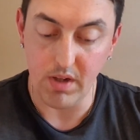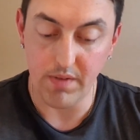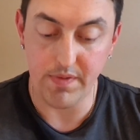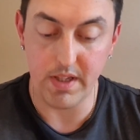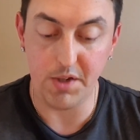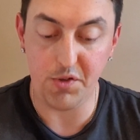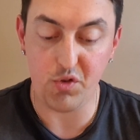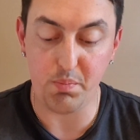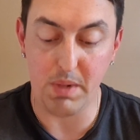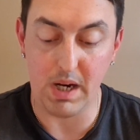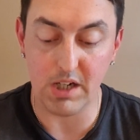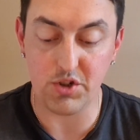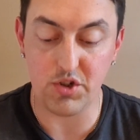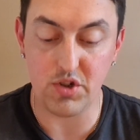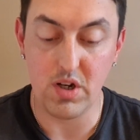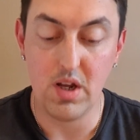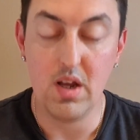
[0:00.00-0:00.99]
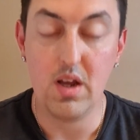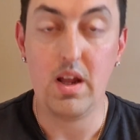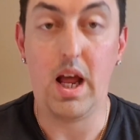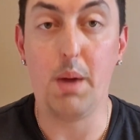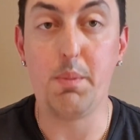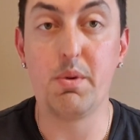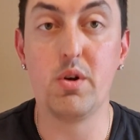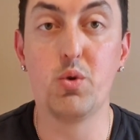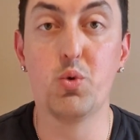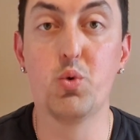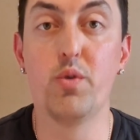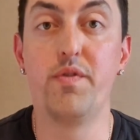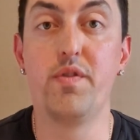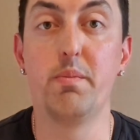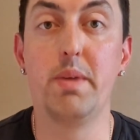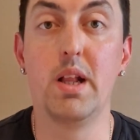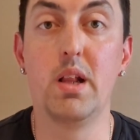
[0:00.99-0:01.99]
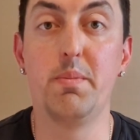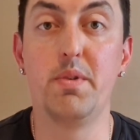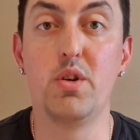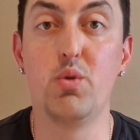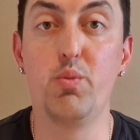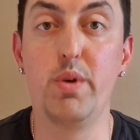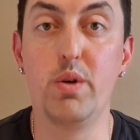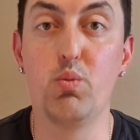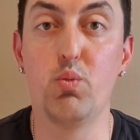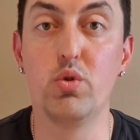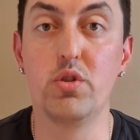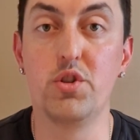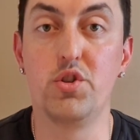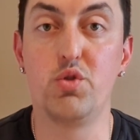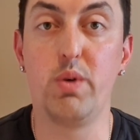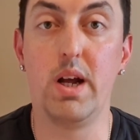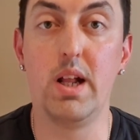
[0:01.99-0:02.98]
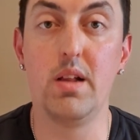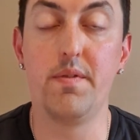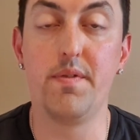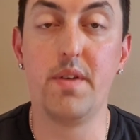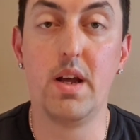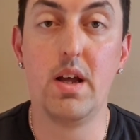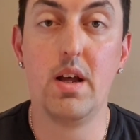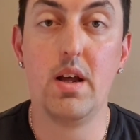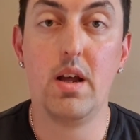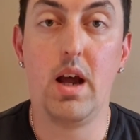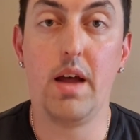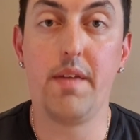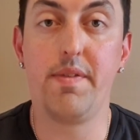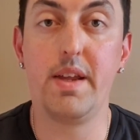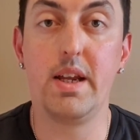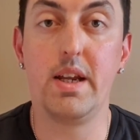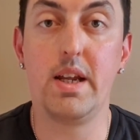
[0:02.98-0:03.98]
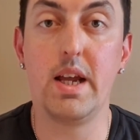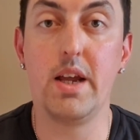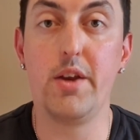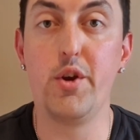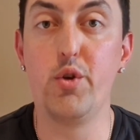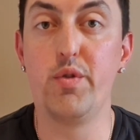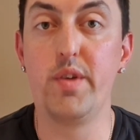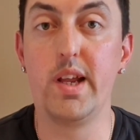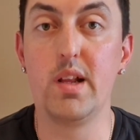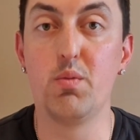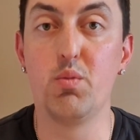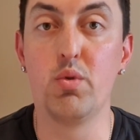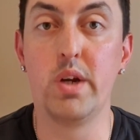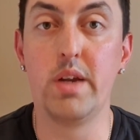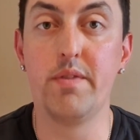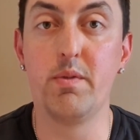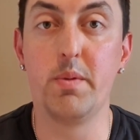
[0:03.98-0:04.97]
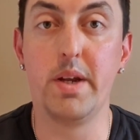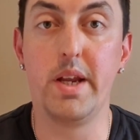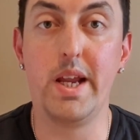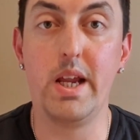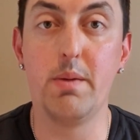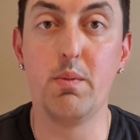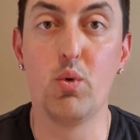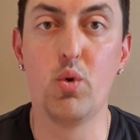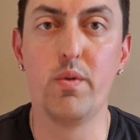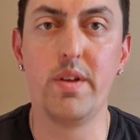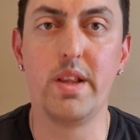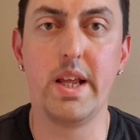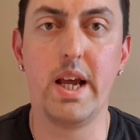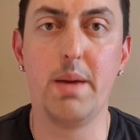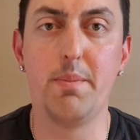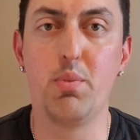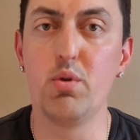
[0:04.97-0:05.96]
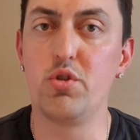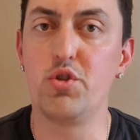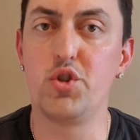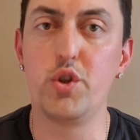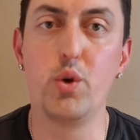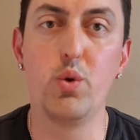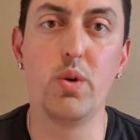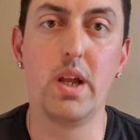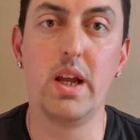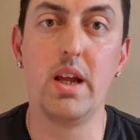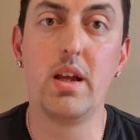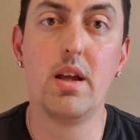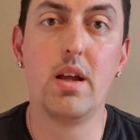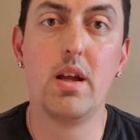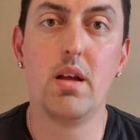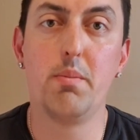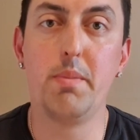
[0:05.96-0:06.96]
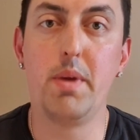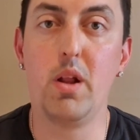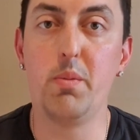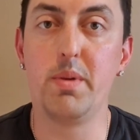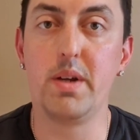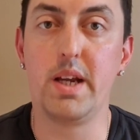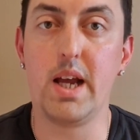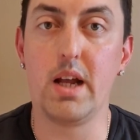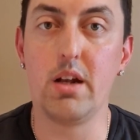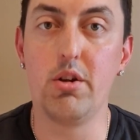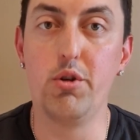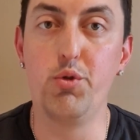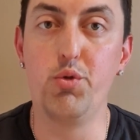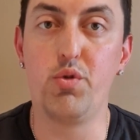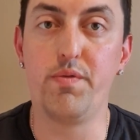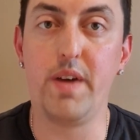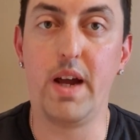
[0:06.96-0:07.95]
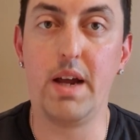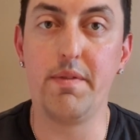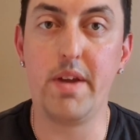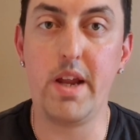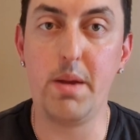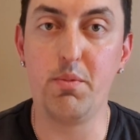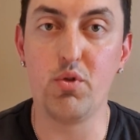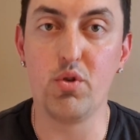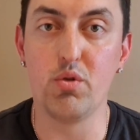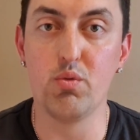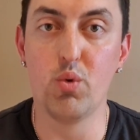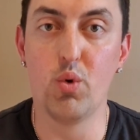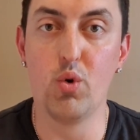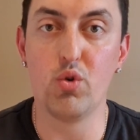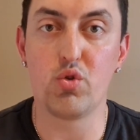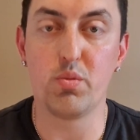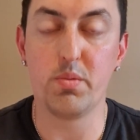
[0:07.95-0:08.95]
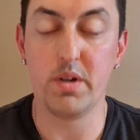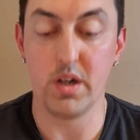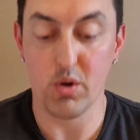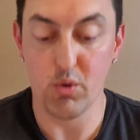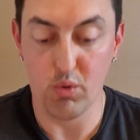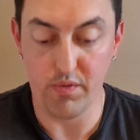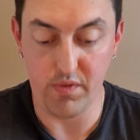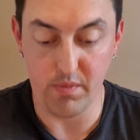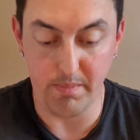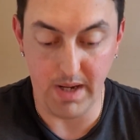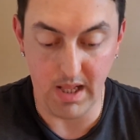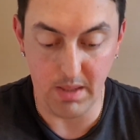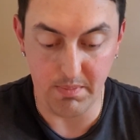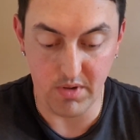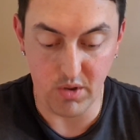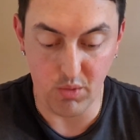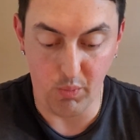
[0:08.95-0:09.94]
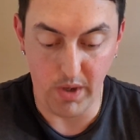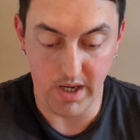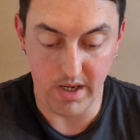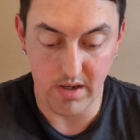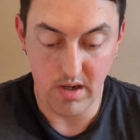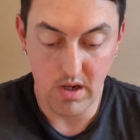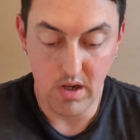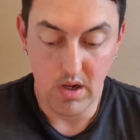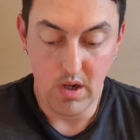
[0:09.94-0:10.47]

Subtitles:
For this match, I'm going to go for Melbourne to win 1-12. I think New Zealand will give them a game over there, but surely Melbourne can't lose 5 games in a row, so I'm going to go for Melbourne to win